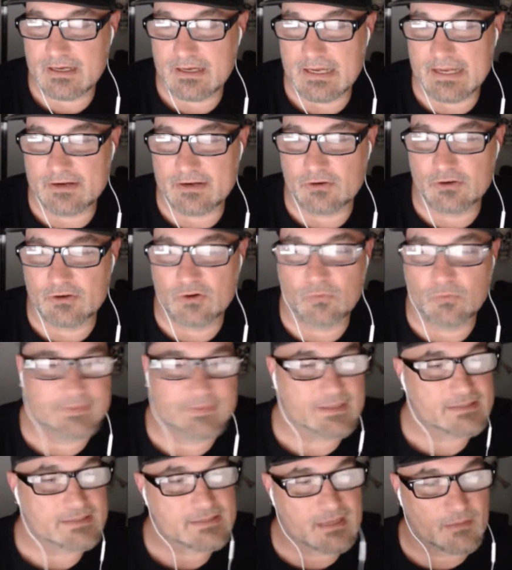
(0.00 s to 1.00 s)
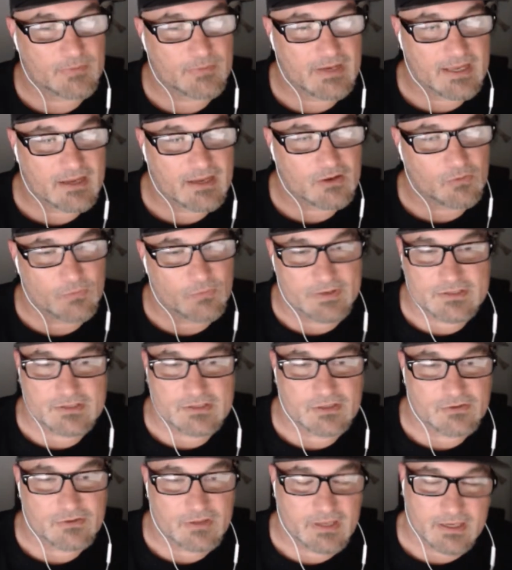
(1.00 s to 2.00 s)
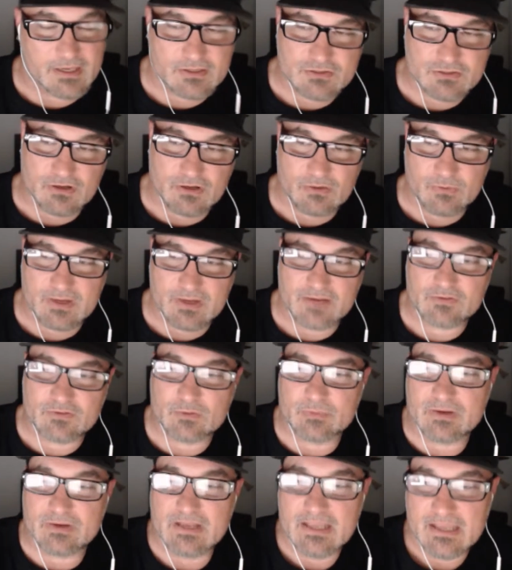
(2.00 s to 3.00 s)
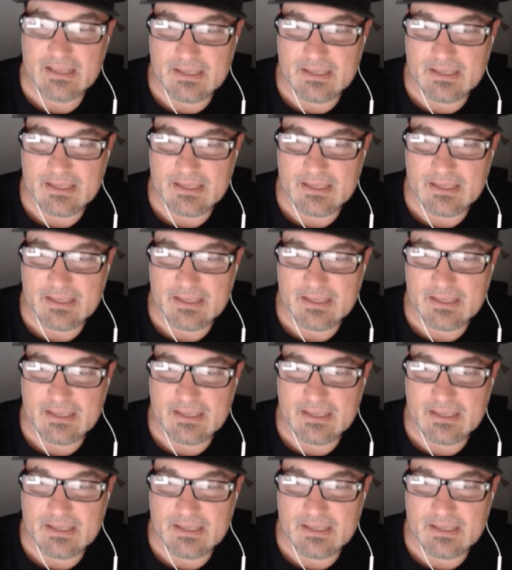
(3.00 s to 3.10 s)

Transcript: I don't know when that's coming out or when he's going to do the Kickstarter or whatever, but